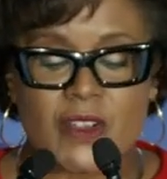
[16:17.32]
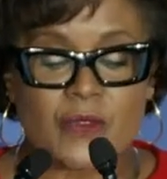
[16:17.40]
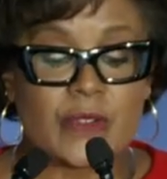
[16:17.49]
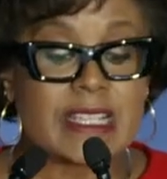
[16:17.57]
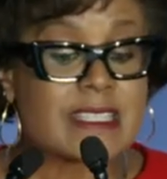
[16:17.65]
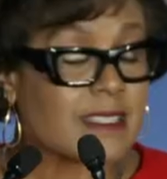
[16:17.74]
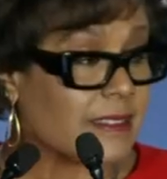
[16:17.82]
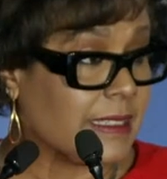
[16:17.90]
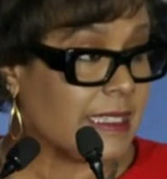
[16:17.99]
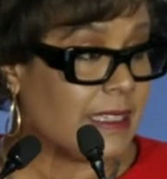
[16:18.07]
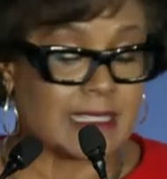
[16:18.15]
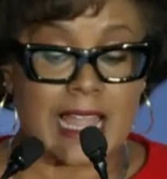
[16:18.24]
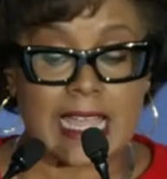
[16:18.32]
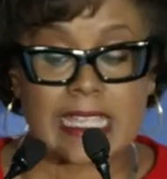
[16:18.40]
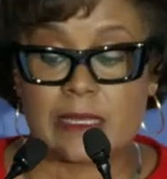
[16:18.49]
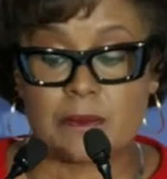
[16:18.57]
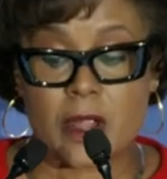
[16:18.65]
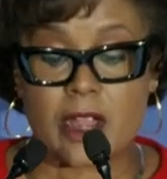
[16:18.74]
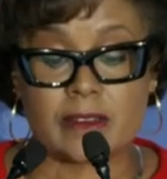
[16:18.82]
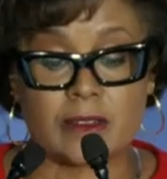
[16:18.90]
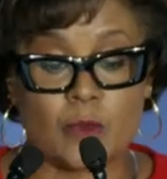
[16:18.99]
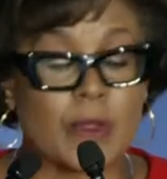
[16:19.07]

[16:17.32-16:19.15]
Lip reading: Recently, at Lockheed Martin,